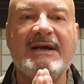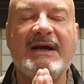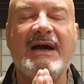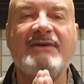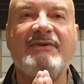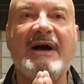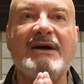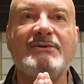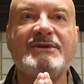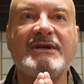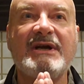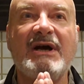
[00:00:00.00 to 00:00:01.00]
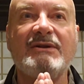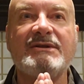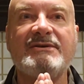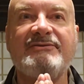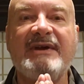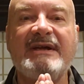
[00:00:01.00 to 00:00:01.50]
I vow to
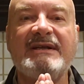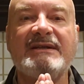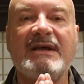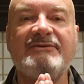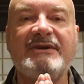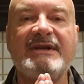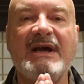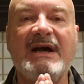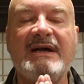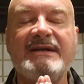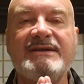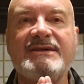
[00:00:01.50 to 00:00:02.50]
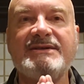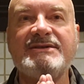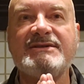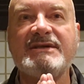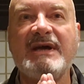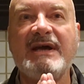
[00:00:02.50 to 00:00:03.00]
cultivate loving
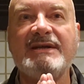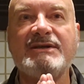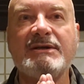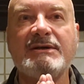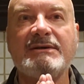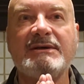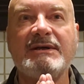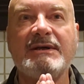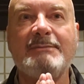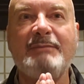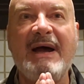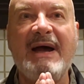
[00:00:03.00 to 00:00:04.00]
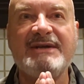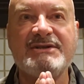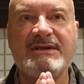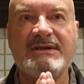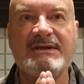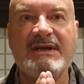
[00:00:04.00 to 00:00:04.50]
kindness and to
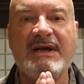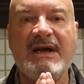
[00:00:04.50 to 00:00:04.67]
compassion,